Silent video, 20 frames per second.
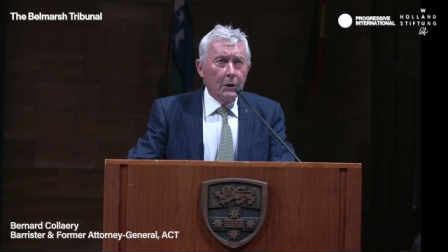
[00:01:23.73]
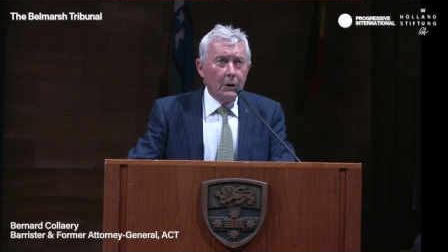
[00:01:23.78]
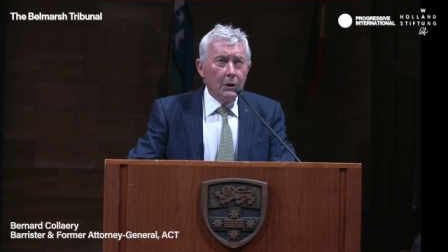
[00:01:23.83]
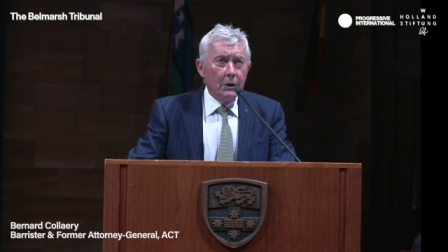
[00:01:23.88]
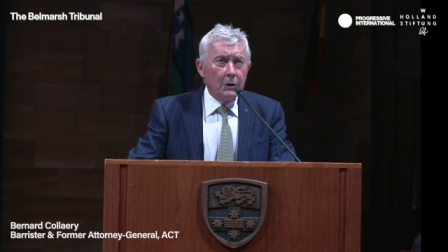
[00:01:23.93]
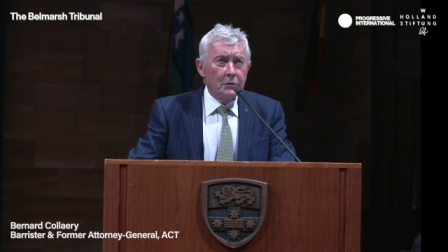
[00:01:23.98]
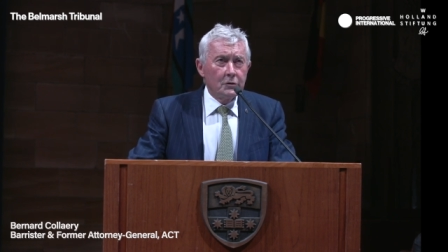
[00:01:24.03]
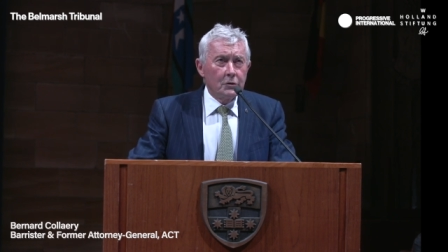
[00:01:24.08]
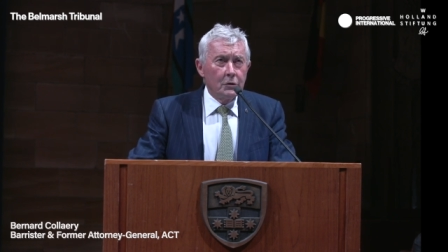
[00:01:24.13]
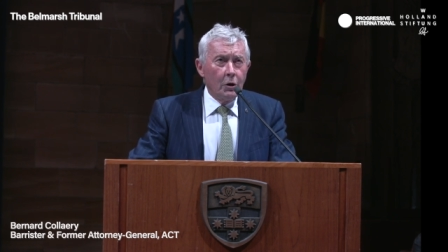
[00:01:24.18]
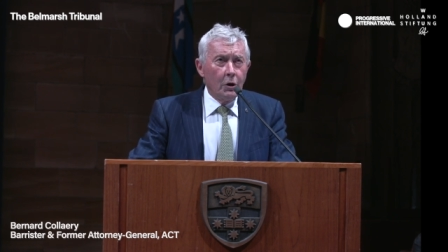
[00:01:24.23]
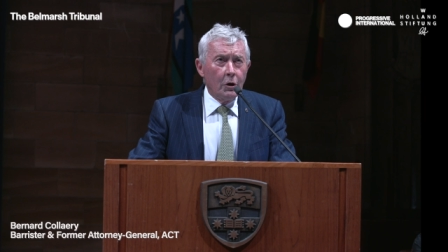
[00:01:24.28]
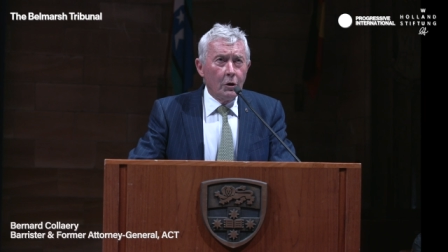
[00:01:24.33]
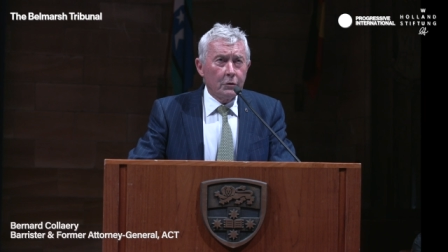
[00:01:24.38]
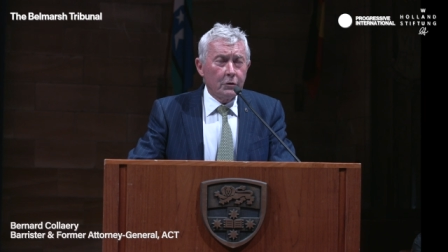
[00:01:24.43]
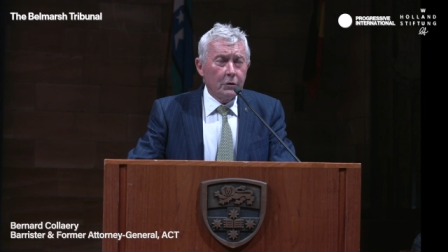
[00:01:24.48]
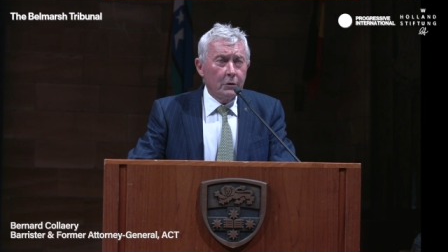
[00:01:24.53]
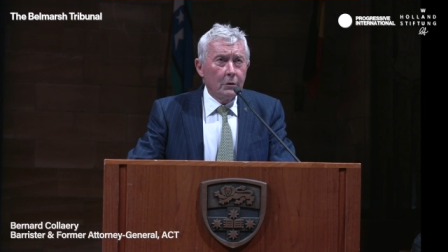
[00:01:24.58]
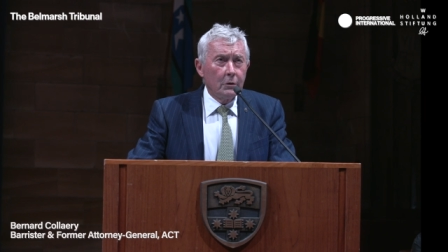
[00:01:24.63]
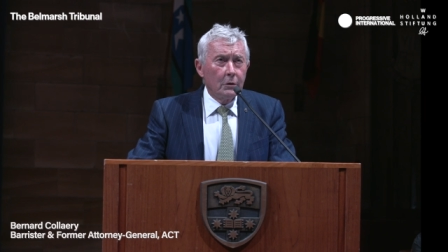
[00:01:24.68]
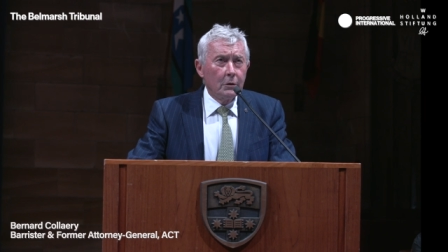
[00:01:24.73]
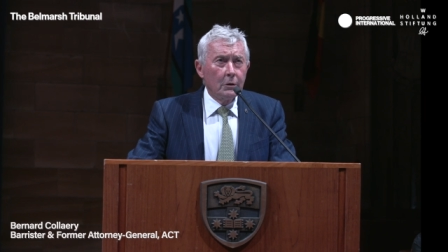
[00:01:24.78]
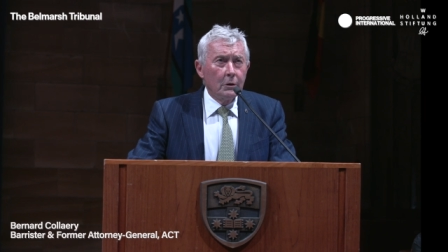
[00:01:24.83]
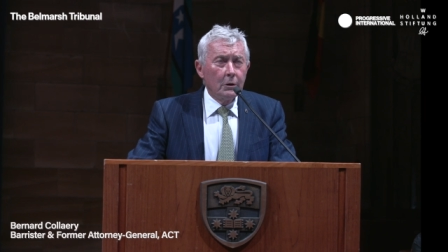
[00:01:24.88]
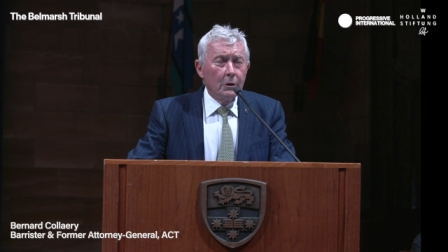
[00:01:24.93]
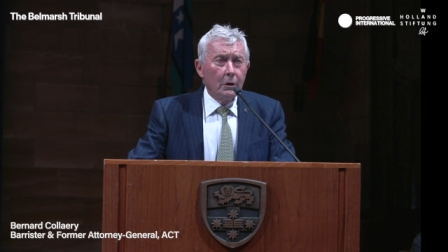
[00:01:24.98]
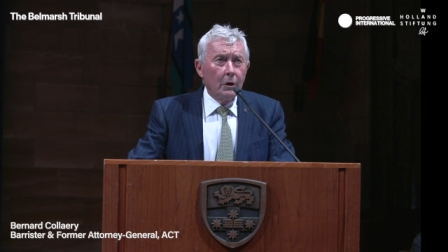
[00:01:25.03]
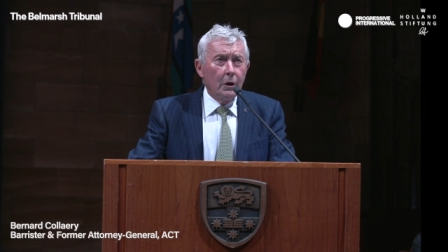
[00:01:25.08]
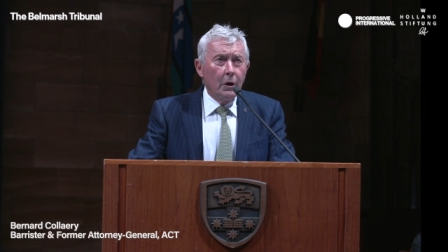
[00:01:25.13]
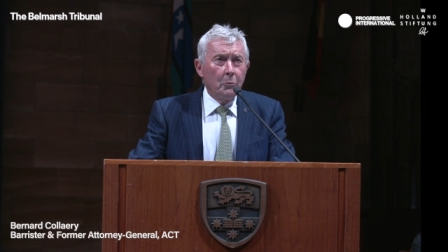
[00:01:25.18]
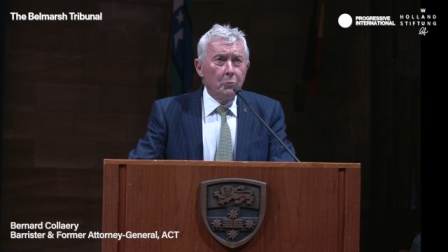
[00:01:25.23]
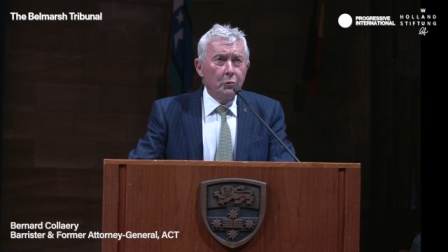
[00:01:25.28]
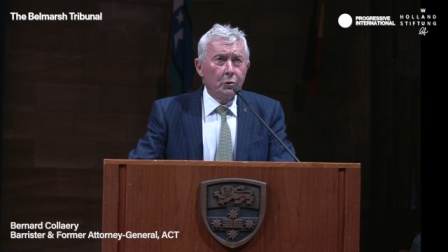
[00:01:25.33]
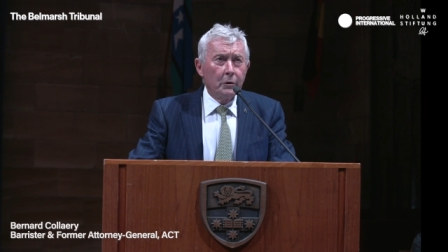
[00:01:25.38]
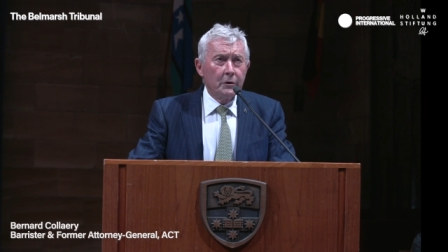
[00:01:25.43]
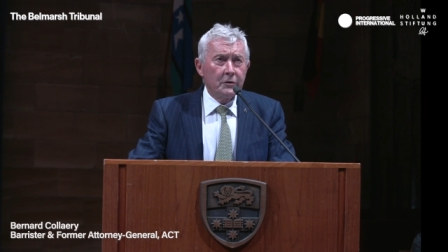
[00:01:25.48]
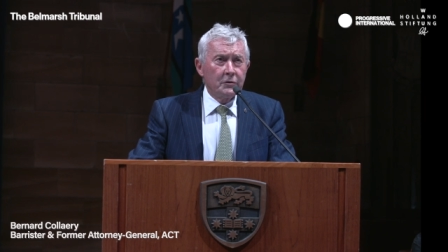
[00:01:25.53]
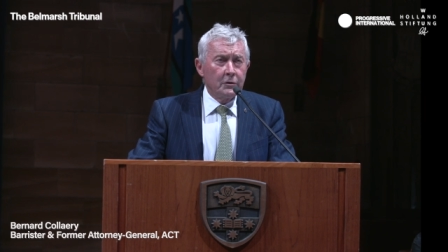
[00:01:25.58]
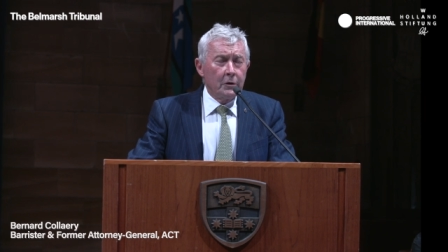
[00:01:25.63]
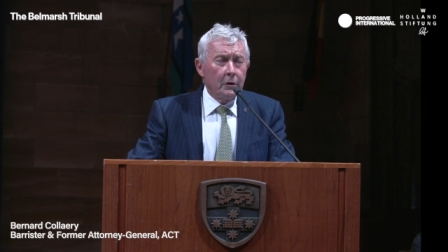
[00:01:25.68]
is not a
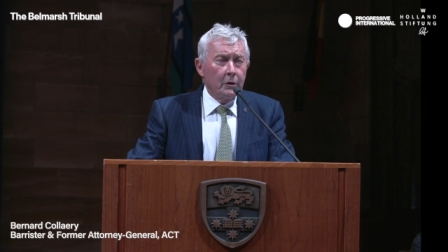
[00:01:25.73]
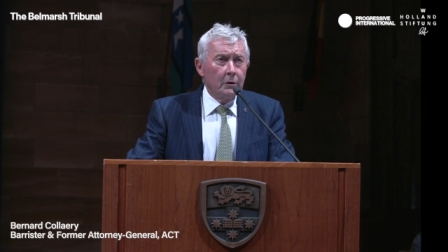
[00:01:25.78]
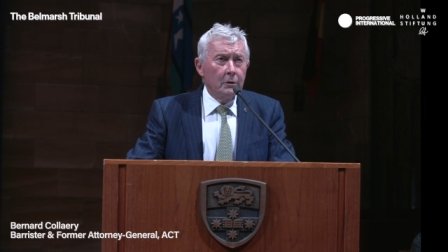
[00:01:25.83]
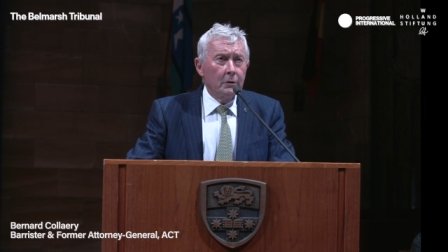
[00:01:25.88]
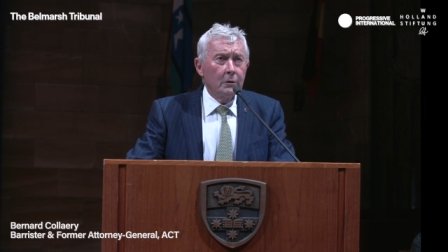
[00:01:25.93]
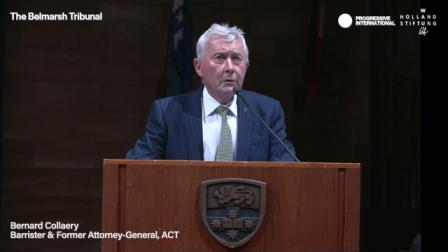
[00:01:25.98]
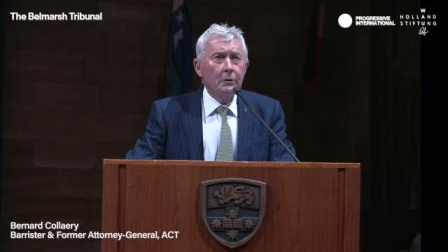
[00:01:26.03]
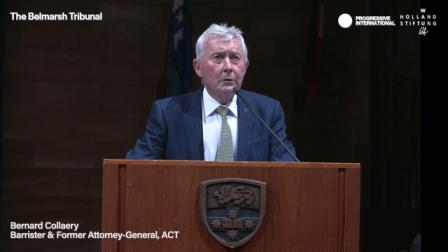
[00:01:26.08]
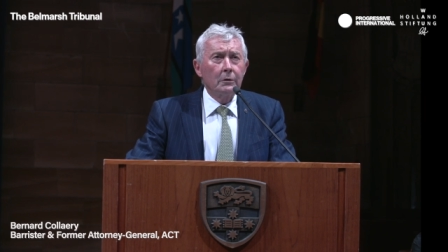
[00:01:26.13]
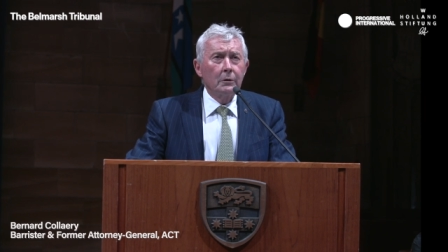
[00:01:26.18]
prisoner